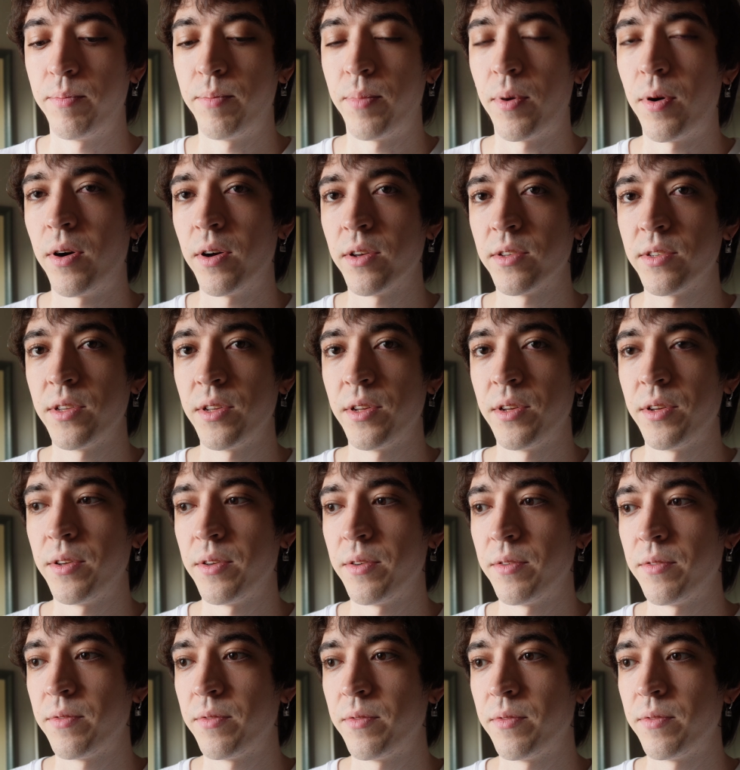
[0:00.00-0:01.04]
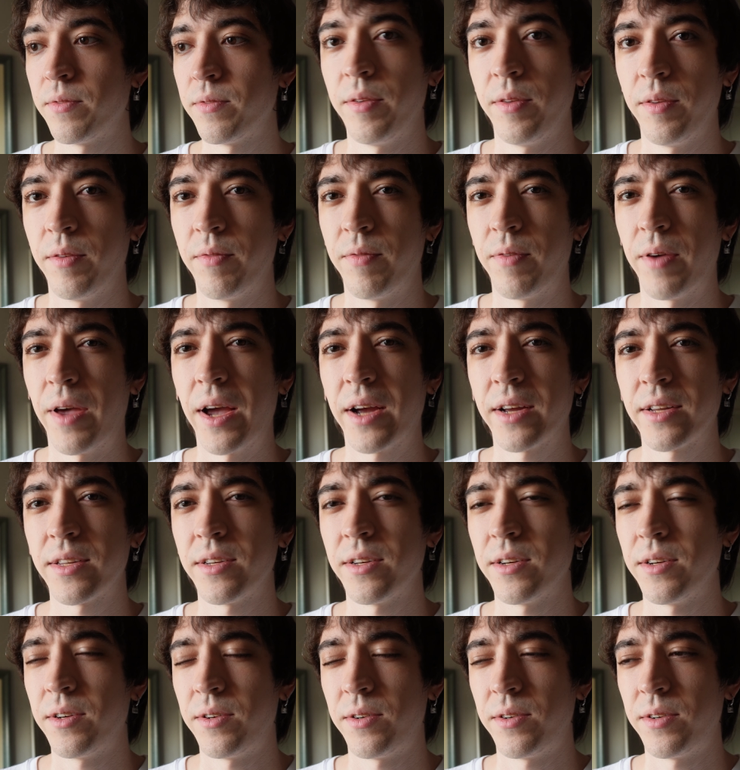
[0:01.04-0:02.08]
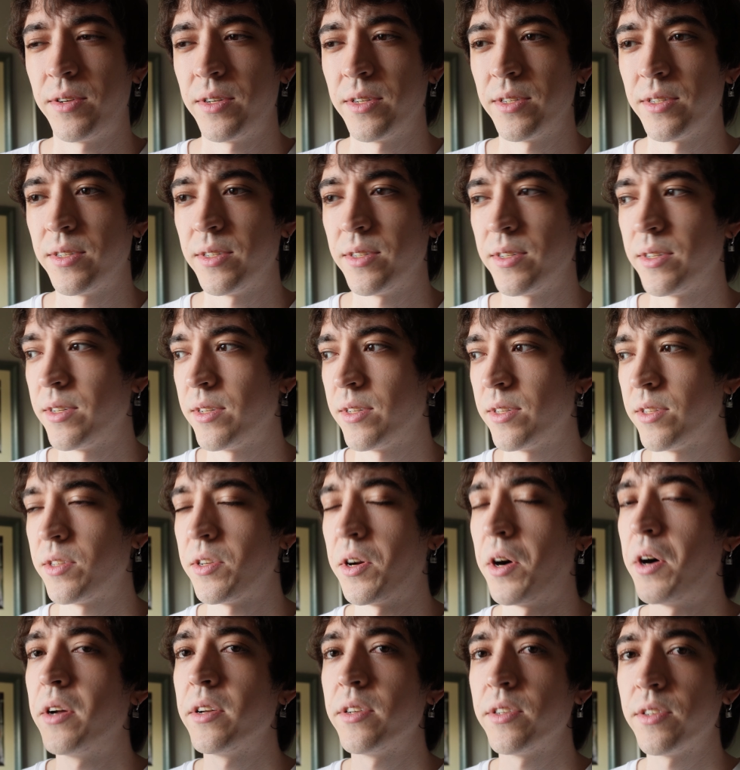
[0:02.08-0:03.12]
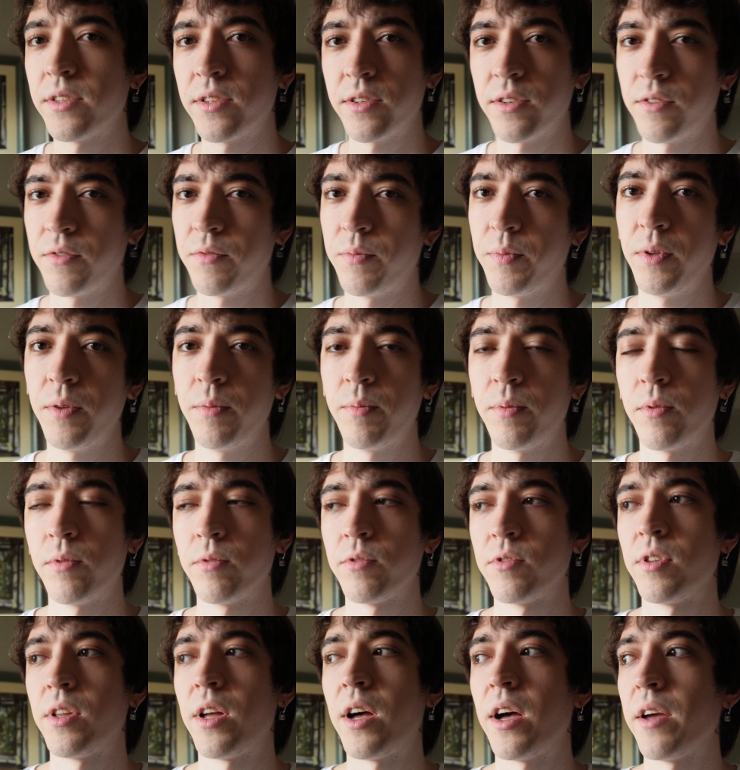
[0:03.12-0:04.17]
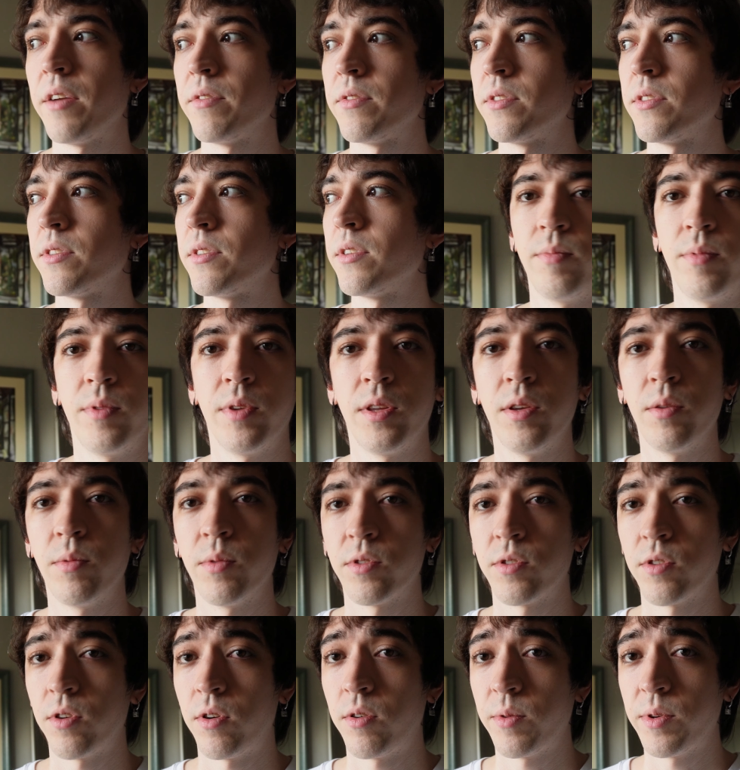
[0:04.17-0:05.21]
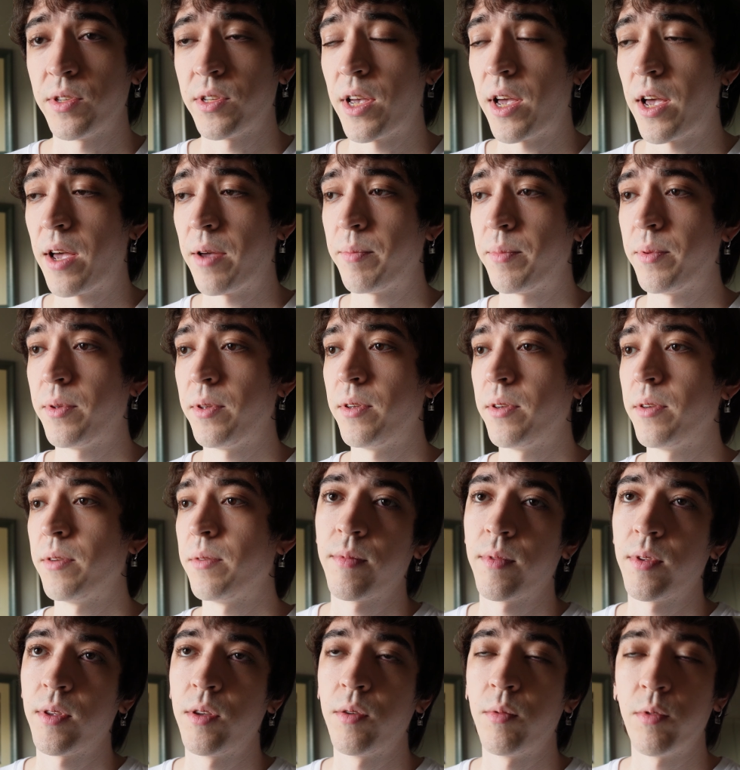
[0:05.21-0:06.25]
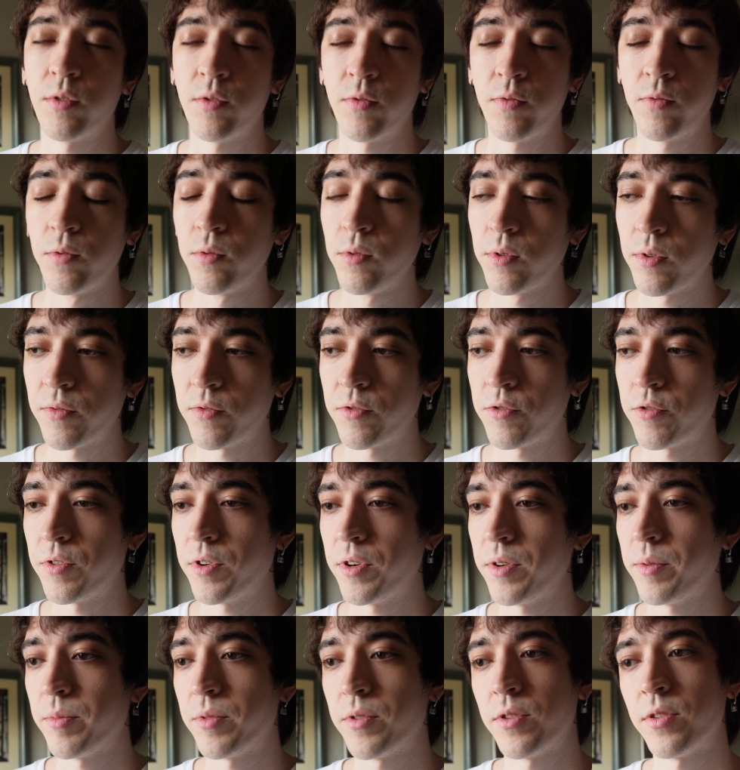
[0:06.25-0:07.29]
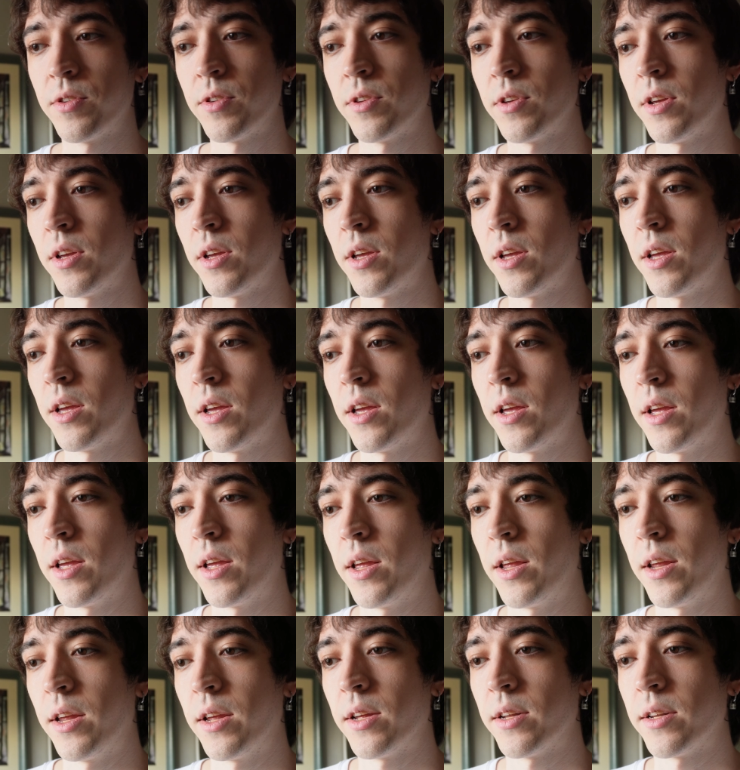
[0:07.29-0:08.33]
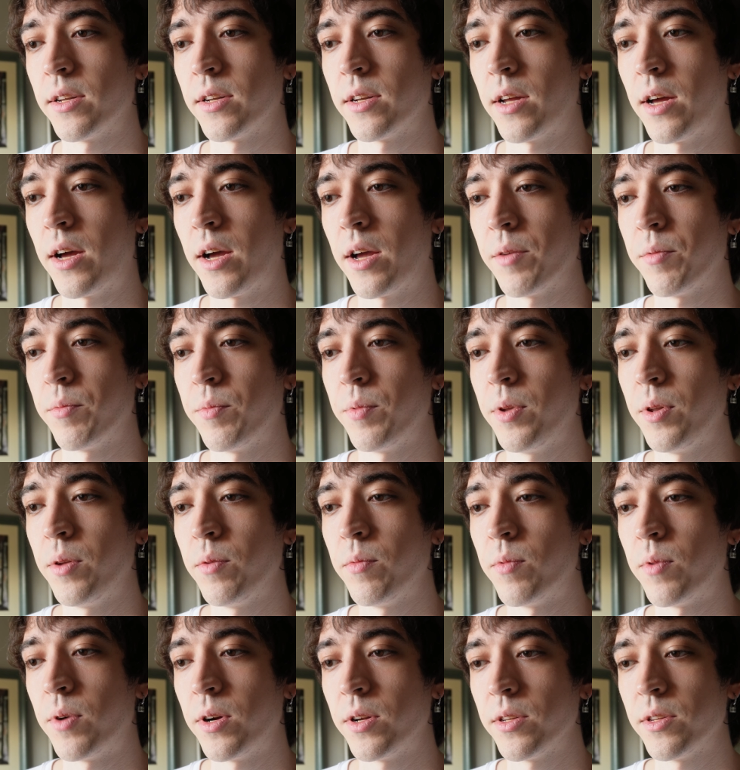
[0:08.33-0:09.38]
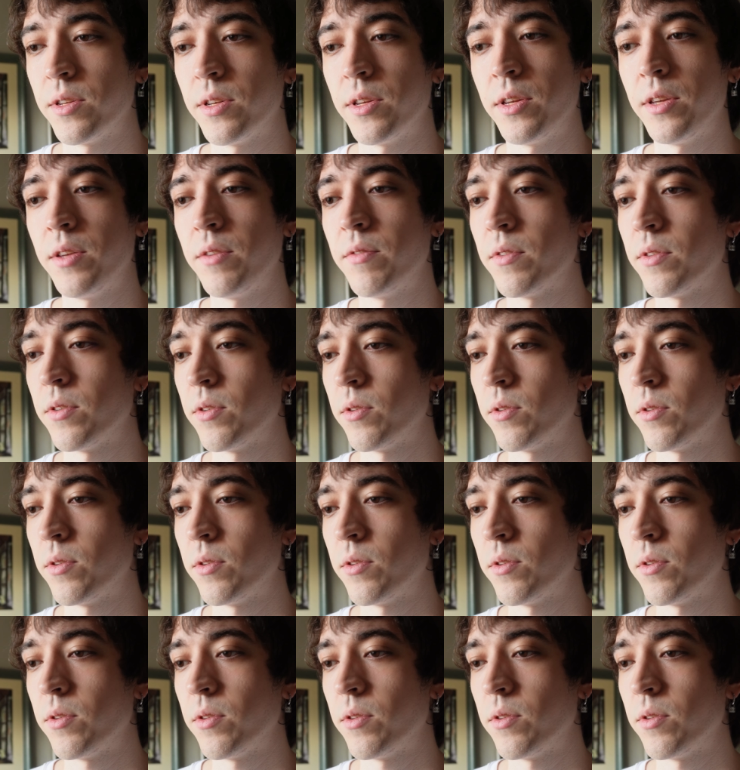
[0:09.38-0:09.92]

positive effect on tons of people's lives. He was always happy. He was full of dreams, and I really want, even